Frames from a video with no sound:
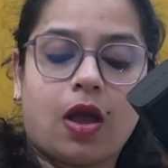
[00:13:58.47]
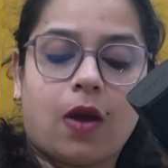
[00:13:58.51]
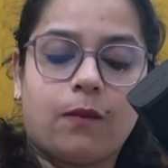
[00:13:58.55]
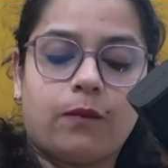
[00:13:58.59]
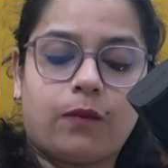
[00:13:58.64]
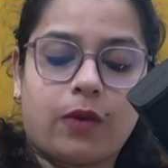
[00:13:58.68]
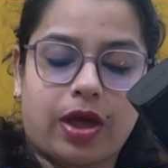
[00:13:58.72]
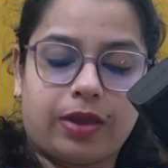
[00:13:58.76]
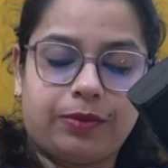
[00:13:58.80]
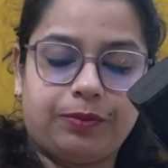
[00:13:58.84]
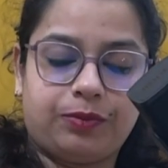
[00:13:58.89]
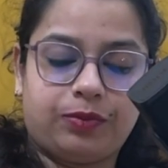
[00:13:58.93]

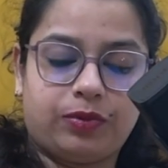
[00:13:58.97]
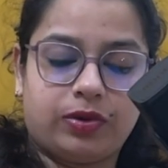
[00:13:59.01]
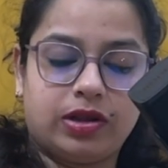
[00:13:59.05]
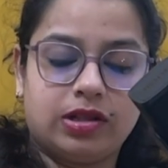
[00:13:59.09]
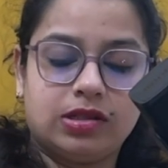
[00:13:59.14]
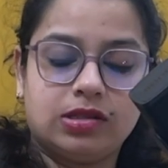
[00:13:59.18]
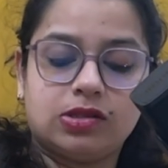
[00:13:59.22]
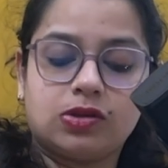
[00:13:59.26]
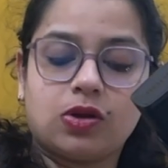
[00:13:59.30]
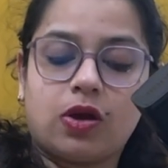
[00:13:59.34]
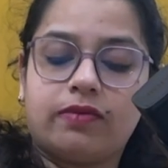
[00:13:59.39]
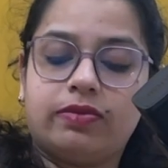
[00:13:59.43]
One
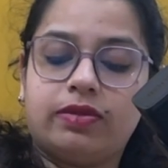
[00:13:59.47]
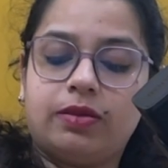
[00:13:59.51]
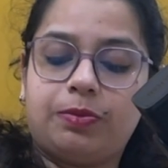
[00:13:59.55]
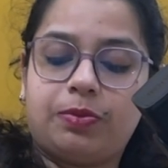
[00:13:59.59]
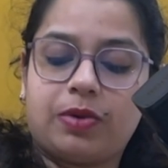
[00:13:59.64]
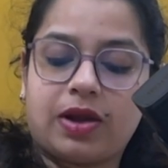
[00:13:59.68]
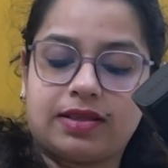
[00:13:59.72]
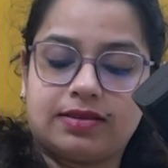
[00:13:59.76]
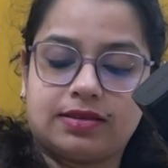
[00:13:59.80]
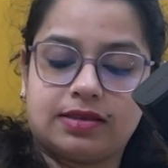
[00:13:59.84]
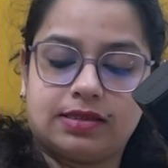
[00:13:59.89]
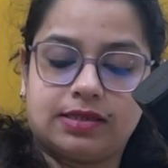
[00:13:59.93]
prince of the
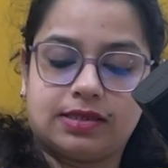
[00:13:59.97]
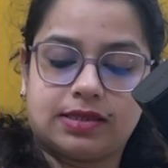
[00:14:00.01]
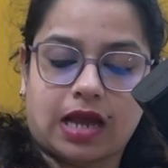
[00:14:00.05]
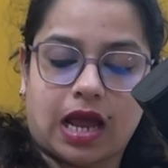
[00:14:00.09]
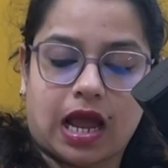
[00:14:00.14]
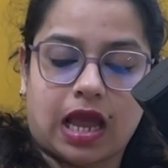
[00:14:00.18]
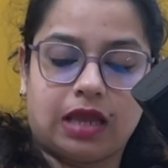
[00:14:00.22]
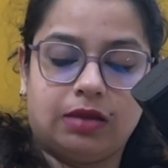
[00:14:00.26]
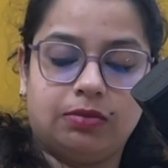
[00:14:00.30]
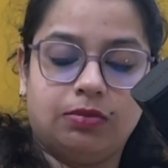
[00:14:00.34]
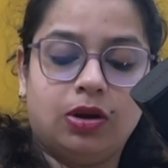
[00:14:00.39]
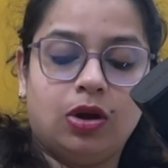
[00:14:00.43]
present
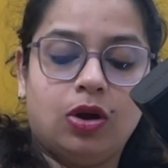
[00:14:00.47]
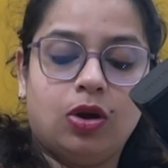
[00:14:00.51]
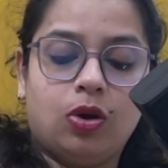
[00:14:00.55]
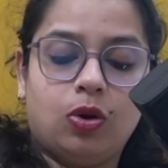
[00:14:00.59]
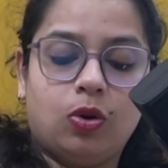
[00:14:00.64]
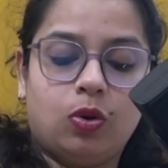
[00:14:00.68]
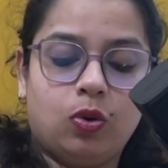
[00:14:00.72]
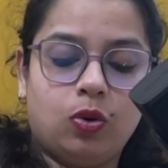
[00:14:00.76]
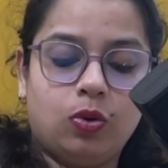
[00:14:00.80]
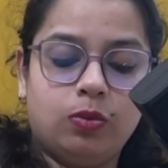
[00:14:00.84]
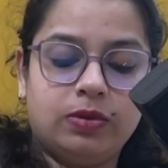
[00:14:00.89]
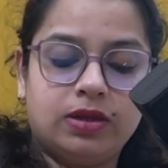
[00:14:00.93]
time,
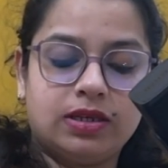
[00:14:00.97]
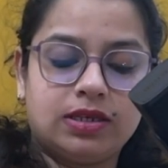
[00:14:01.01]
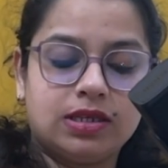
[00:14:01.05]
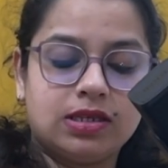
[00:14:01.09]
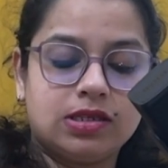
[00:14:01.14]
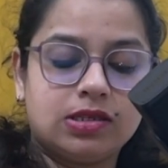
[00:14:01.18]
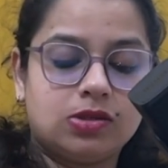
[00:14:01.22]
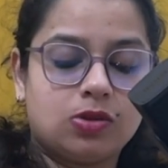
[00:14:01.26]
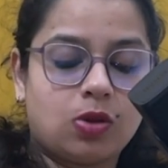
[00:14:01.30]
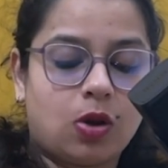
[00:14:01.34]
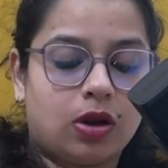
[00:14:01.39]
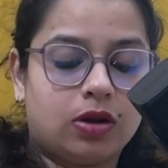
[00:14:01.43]
whom it
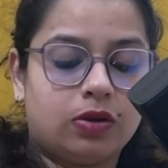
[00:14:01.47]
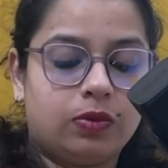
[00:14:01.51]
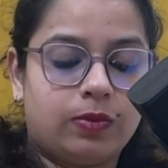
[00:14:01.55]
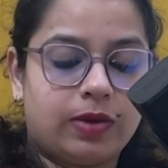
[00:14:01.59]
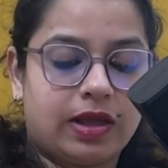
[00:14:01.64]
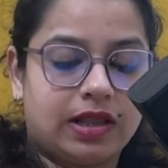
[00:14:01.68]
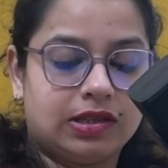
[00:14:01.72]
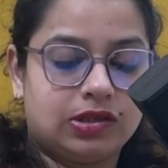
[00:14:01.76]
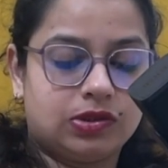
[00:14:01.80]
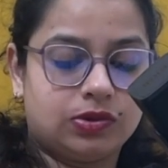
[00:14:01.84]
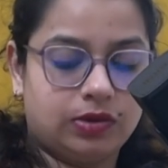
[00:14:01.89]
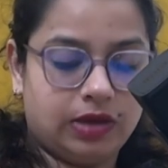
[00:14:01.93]
is not
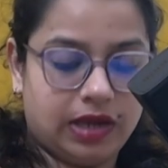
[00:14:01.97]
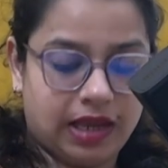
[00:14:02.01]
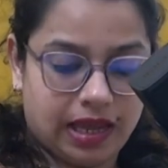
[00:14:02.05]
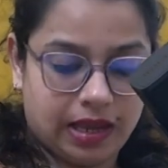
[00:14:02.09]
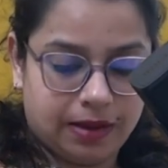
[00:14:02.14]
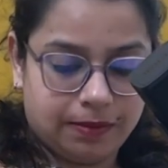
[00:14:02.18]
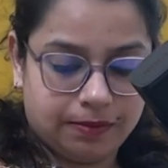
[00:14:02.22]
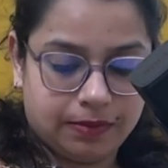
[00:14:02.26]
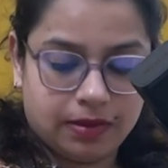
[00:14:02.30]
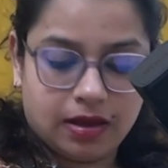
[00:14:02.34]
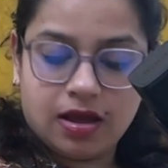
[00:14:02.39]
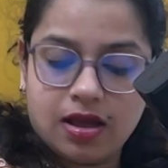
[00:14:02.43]
well to
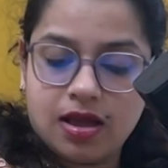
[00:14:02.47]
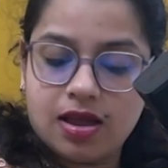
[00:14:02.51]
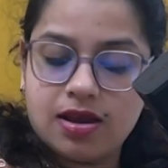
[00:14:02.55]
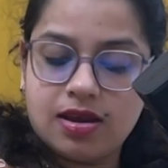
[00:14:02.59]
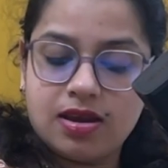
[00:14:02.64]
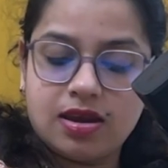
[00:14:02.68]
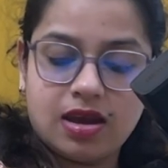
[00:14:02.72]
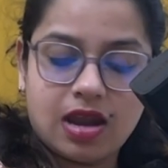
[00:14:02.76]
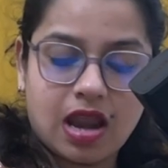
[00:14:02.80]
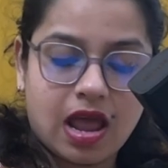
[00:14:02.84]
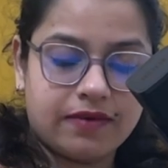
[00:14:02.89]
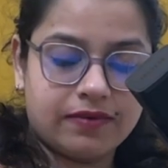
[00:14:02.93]
name,
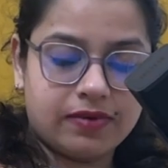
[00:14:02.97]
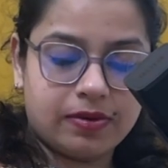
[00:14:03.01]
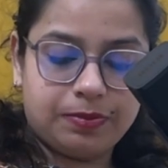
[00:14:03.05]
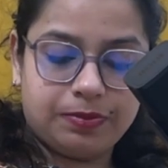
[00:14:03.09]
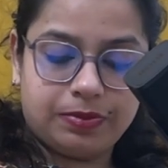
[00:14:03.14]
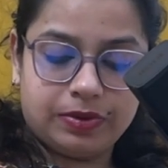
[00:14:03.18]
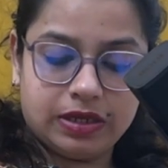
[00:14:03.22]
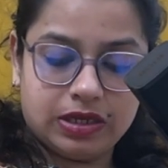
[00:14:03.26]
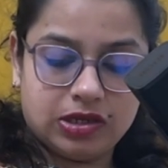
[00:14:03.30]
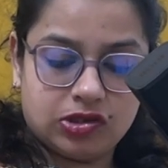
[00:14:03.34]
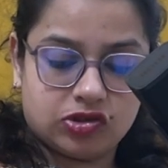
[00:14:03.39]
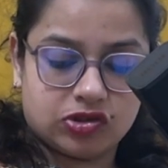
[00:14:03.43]
never
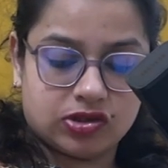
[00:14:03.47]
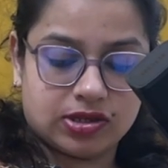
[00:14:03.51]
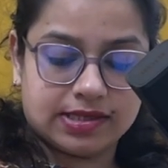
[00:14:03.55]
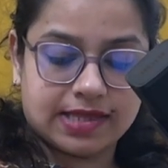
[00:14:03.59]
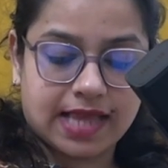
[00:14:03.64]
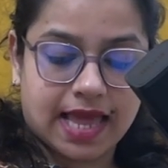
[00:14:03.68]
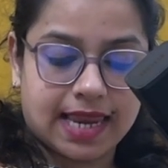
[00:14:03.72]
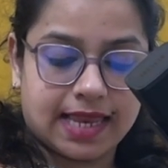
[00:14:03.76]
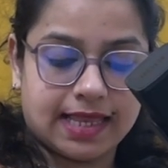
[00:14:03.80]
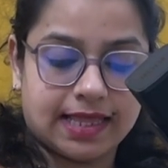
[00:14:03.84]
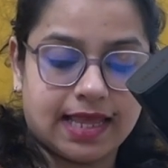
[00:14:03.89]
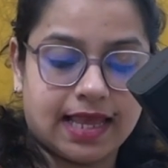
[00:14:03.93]
preaches
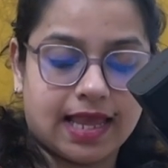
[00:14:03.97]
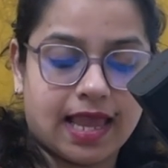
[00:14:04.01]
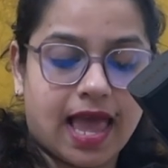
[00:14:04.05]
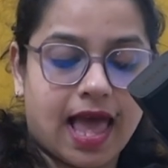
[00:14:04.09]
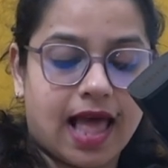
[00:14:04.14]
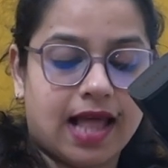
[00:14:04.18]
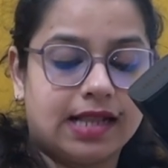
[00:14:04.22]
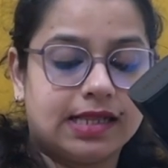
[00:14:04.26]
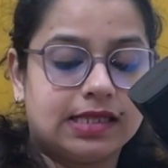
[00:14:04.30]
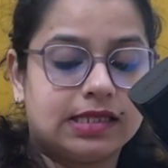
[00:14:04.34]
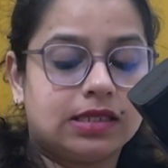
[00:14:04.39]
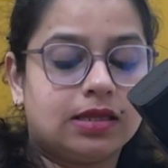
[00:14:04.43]
anything
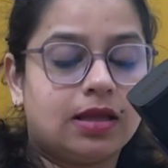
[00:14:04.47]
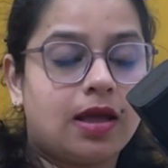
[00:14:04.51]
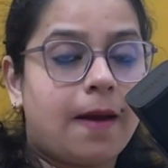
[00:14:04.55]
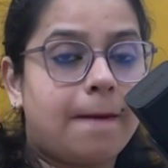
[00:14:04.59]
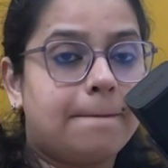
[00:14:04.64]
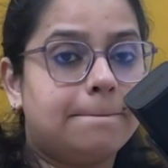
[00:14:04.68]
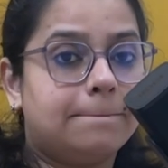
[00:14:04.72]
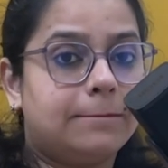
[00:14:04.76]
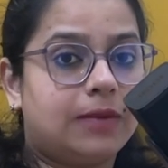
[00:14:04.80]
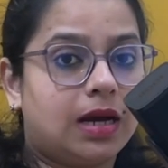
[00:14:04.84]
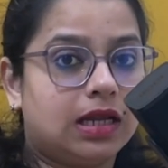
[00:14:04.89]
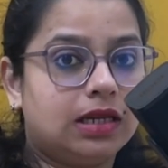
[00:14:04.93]
else
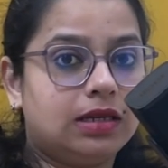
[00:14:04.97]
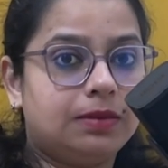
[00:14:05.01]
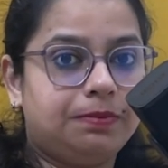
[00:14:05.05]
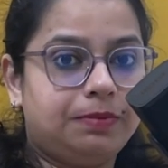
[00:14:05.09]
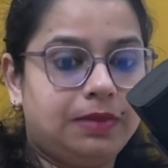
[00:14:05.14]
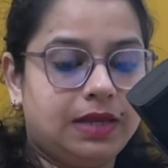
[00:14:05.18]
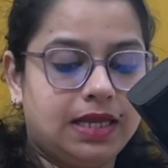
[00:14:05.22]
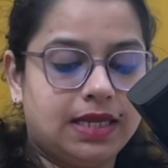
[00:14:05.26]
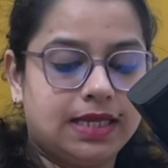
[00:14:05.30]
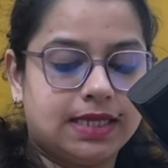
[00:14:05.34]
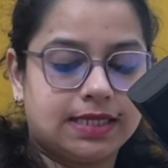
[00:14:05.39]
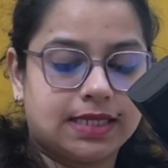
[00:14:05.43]
but
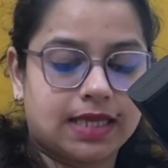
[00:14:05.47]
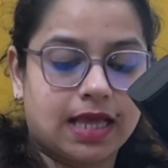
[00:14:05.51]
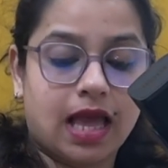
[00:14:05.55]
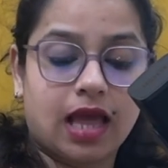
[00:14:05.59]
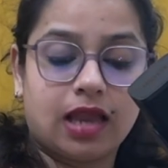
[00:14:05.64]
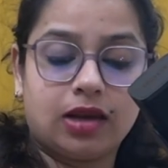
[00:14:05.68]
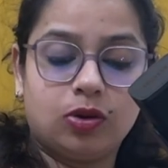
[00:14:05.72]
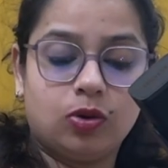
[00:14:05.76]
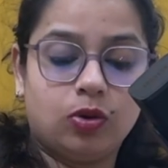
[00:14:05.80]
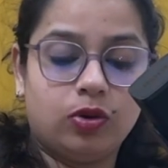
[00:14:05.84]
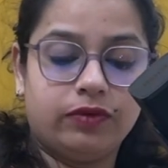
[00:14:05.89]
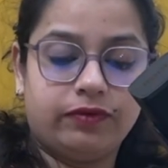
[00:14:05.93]
peace
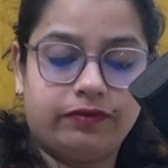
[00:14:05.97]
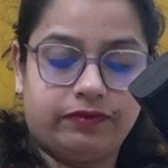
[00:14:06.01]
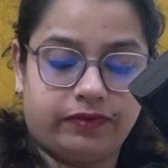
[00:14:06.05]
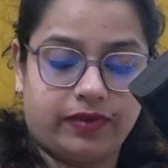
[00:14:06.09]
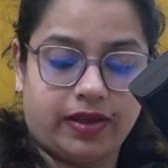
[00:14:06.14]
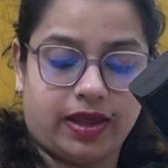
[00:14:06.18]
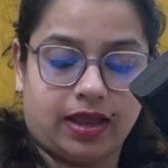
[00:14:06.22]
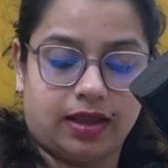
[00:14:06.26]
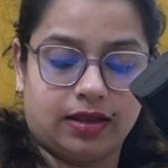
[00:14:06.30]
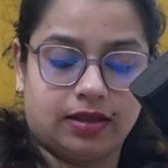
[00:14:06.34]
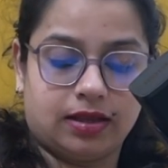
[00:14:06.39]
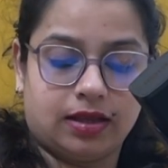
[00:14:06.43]
and good
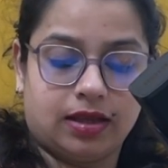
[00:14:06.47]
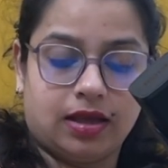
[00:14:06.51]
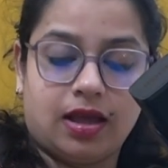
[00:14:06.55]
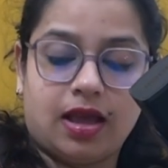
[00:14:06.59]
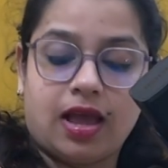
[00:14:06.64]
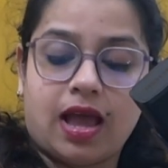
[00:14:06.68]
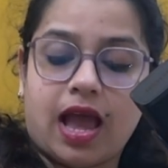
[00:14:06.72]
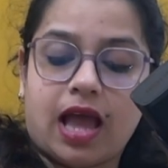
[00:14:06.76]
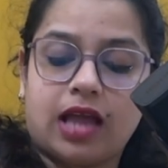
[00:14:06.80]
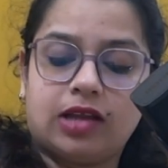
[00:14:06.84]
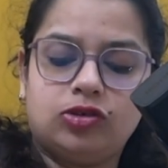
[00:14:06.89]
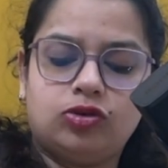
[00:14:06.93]
faith,
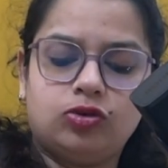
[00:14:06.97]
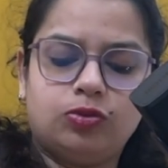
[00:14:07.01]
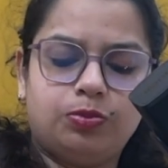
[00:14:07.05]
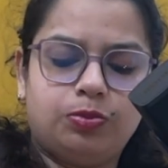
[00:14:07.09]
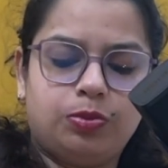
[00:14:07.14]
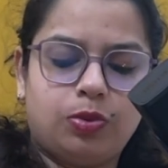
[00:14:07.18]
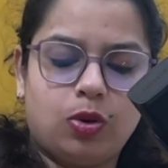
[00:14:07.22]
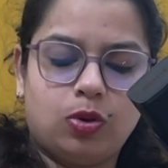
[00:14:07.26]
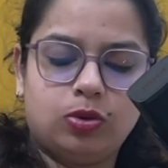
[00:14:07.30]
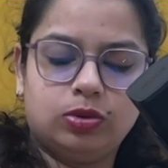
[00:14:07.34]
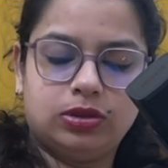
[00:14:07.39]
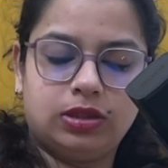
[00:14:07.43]
and to
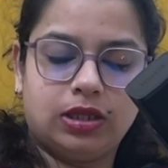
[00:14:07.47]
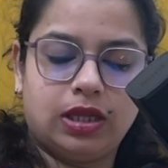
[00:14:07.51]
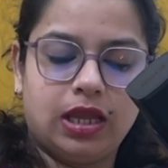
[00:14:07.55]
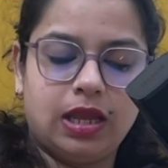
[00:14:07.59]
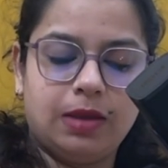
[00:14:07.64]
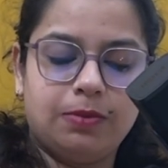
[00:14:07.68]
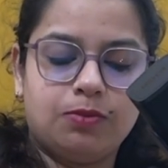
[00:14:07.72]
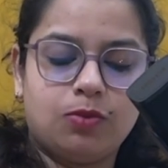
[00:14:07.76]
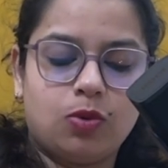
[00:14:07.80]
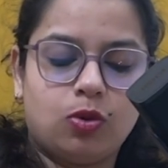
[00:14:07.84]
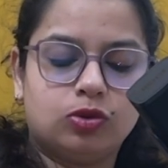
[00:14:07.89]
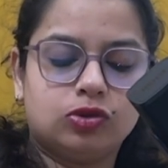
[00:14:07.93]
both he
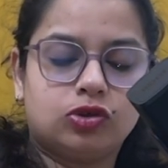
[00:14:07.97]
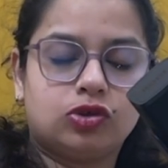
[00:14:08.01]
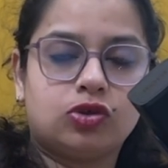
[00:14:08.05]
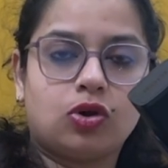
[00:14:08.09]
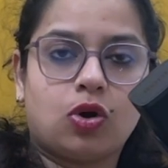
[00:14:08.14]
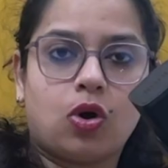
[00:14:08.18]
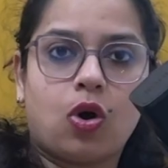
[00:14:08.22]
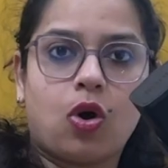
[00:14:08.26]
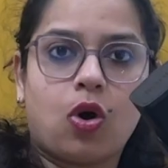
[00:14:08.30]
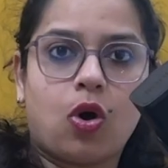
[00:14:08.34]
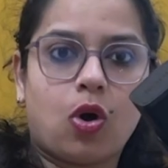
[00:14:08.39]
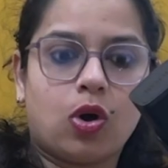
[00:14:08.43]
most
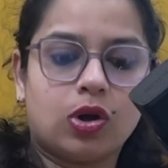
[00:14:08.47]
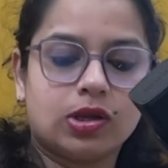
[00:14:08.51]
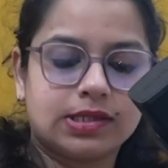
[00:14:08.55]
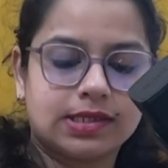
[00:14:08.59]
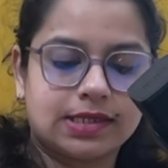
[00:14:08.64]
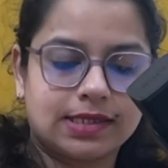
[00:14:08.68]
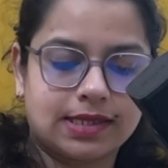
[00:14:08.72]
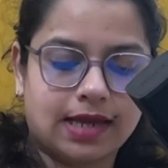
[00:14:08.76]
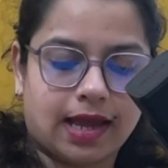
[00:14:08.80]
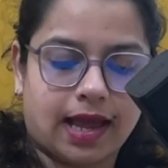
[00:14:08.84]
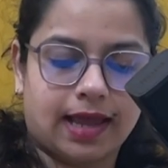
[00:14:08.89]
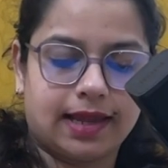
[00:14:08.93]

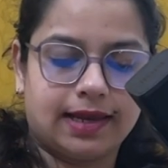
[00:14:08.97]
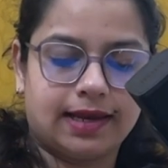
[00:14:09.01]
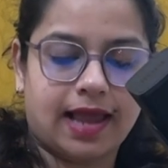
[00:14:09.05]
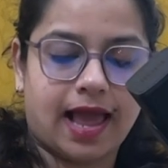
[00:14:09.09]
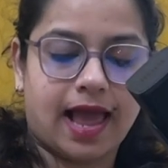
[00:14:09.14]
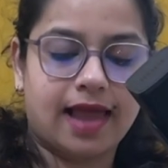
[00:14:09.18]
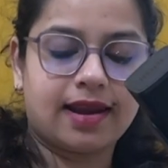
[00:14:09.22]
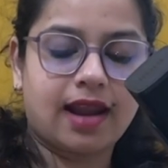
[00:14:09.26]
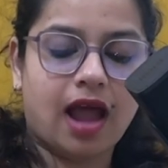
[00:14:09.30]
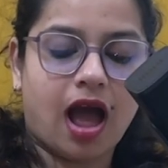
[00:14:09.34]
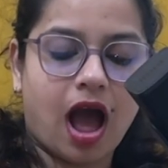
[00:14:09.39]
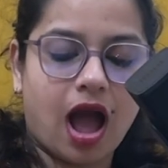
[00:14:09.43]
hostile,
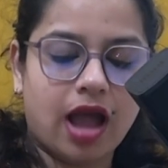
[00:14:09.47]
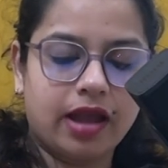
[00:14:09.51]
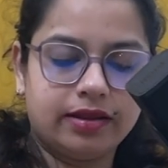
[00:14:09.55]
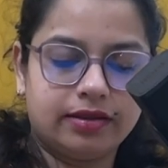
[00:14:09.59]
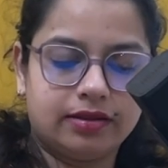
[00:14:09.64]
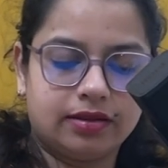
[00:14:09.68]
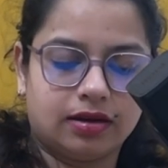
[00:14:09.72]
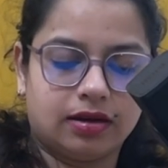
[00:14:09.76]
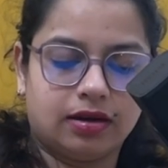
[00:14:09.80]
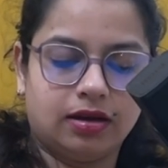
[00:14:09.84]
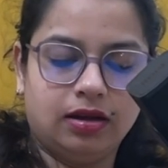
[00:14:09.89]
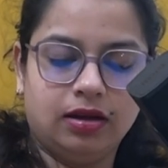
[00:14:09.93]
and
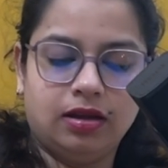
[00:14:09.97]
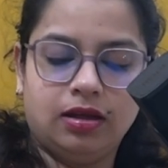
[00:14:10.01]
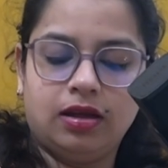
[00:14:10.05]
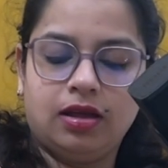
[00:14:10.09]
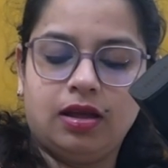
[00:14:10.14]
either,